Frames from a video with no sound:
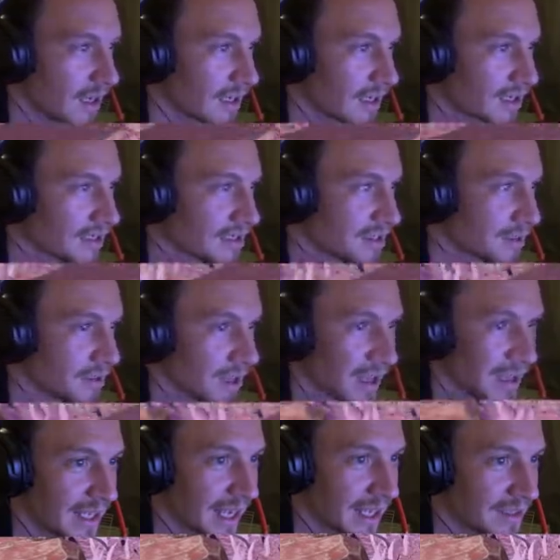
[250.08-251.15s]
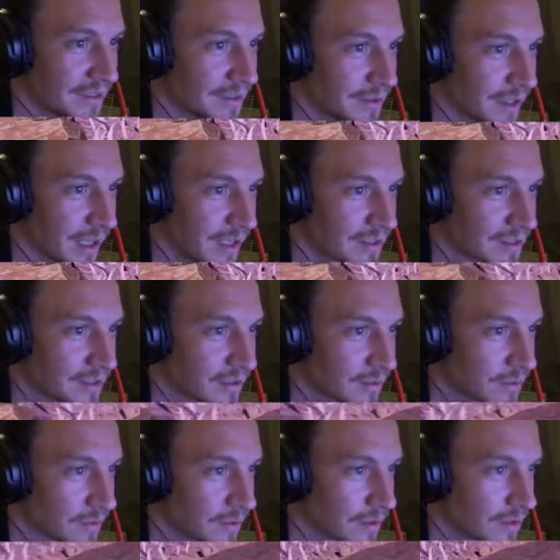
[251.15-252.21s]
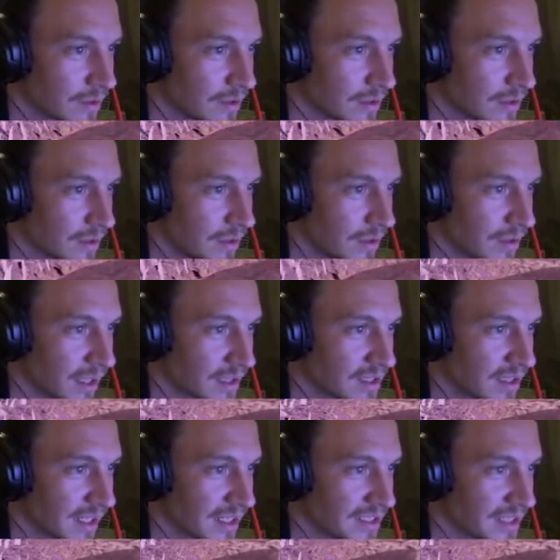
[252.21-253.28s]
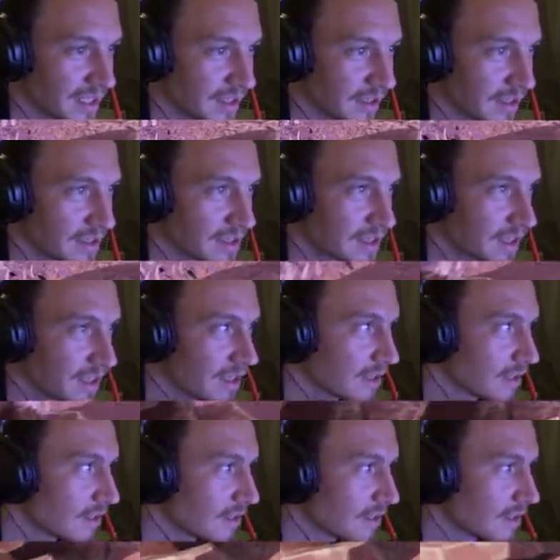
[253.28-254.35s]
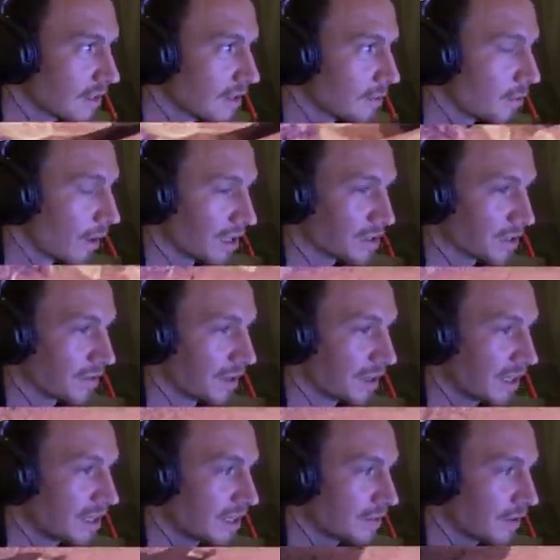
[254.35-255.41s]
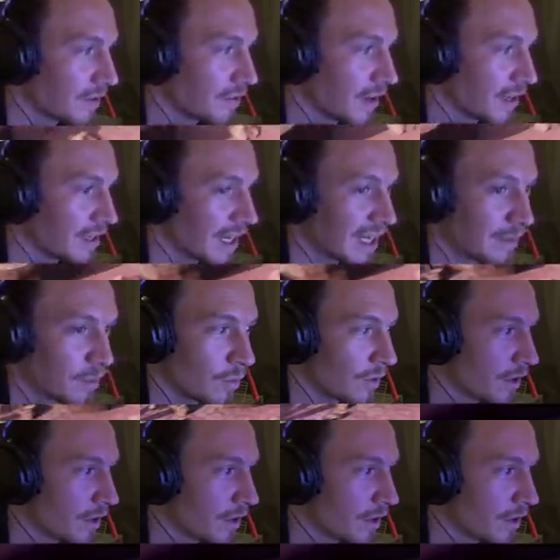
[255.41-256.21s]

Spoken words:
I can do that. Oh, that's glinting nicely. Right, so if I find any more of